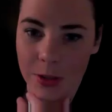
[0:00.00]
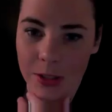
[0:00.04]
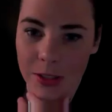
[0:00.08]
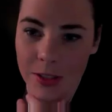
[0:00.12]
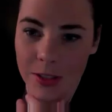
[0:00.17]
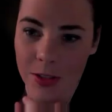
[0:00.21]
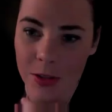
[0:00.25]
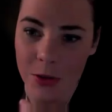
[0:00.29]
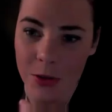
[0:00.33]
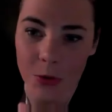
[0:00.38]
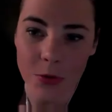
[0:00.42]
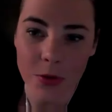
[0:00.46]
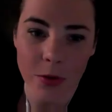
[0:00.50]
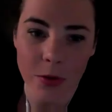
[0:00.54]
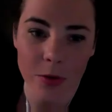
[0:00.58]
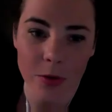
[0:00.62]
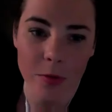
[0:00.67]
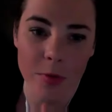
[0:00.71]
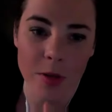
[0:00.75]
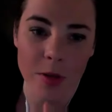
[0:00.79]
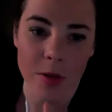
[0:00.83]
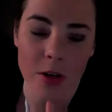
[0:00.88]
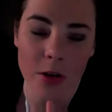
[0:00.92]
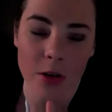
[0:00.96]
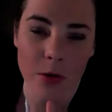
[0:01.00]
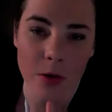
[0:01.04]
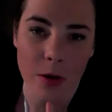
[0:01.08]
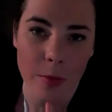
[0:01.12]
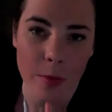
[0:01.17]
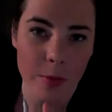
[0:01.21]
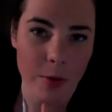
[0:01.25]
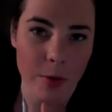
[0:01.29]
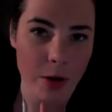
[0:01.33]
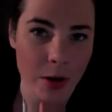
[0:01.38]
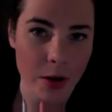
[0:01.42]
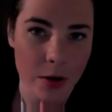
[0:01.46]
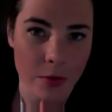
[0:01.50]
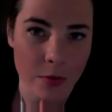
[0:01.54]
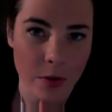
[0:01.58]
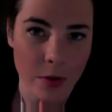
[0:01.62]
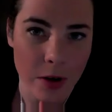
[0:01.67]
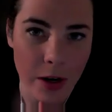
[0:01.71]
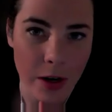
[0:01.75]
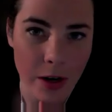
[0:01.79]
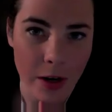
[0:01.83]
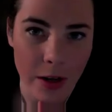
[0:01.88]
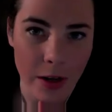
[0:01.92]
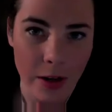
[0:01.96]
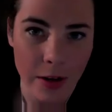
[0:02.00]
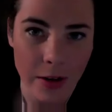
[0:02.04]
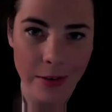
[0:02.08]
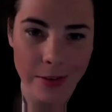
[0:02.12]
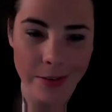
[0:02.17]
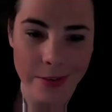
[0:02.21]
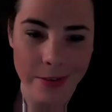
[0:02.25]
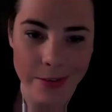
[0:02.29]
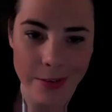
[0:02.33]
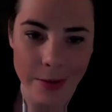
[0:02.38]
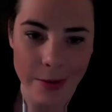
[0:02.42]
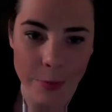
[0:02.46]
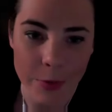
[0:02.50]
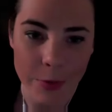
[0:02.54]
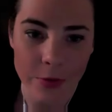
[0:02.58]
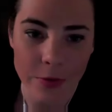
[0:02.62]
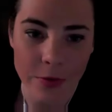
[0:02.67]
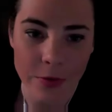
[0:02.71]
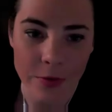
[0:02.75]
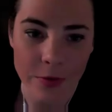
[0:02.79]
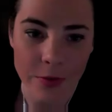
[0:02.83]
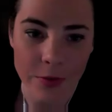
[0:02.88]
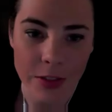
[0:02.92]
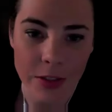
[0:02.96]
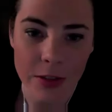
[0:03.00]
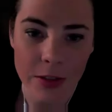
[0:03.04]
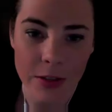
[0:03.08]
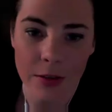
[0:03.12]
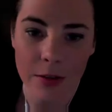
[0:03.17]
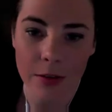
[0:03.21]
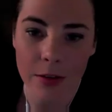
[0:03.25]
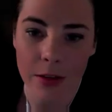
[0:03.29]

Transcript: please note there will be no webinar on Friday, December 15th.